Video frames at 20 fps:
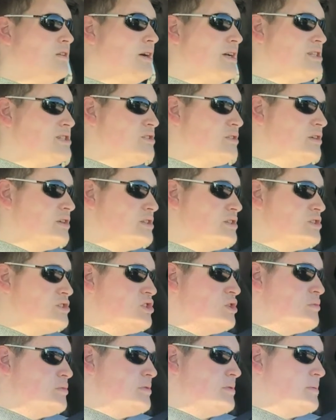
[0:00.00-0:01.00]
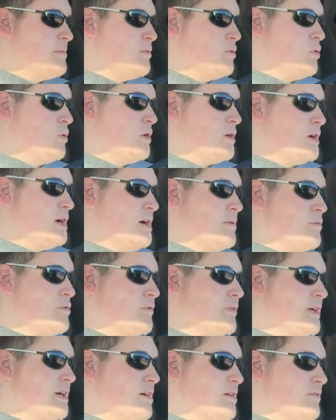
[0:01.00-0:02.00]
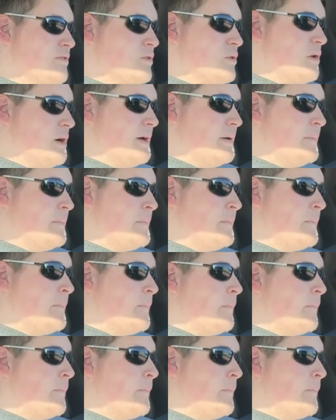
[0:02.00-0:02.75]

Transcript: Not so good. Stupid people who are not moving out of the way.